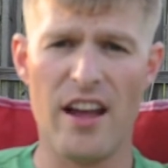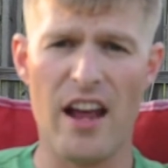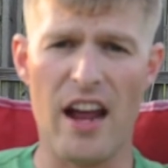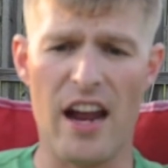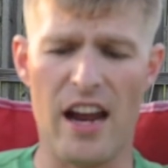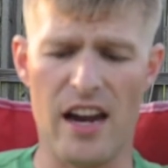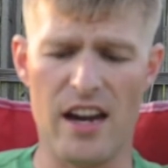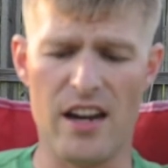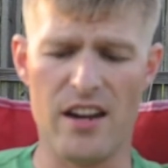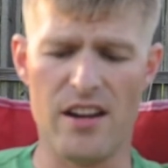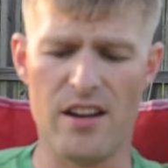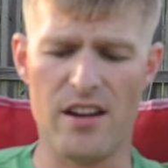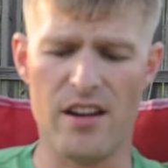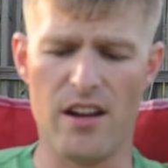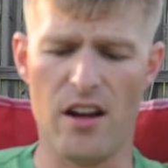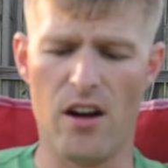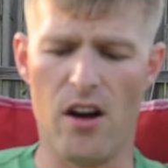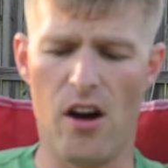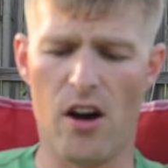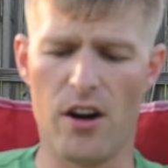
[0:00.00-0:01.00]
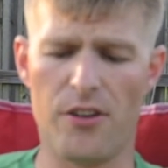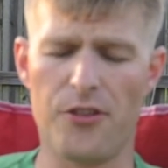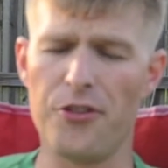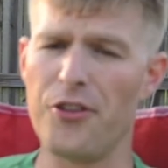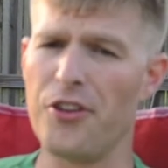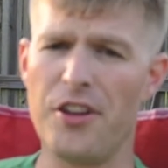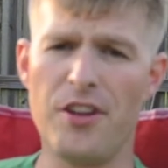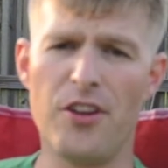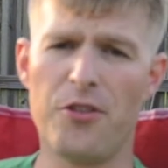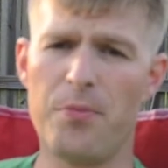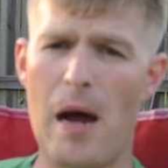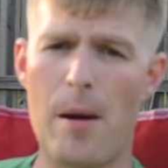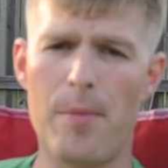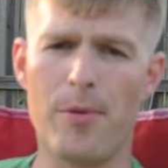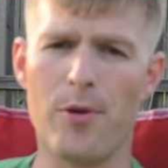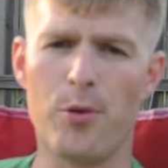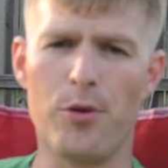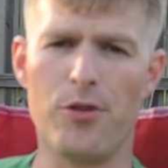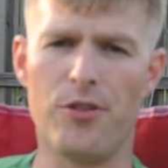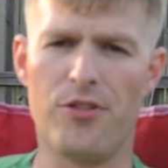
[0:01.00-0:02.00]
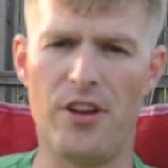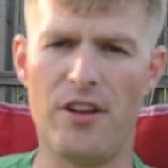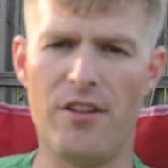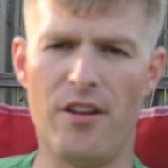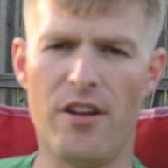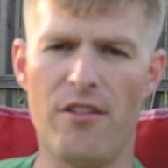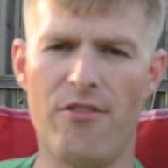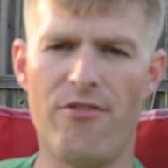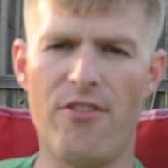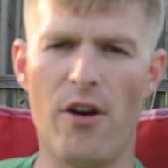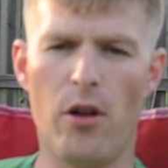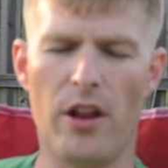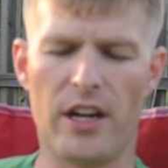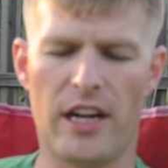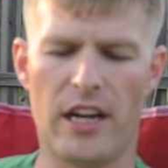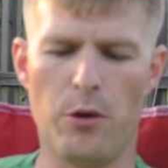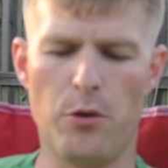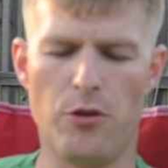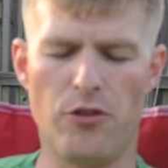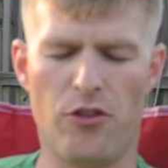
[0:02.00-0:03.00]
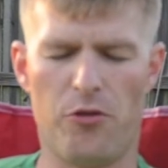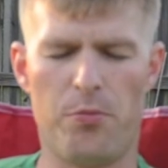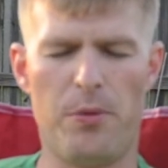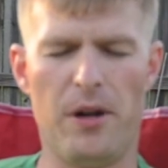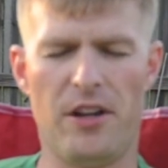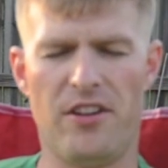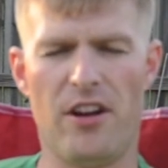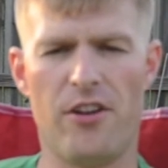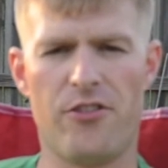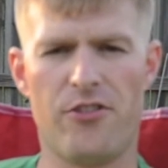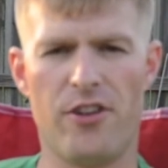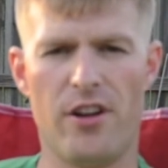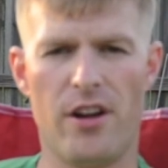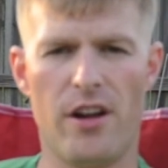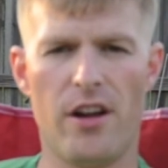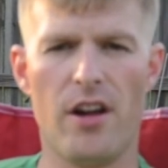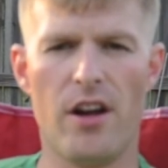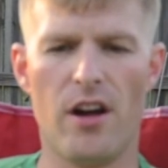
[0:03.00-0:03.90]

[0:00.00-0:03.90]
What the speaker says: And honestly, this pepper it felt like it was just picked yesterday.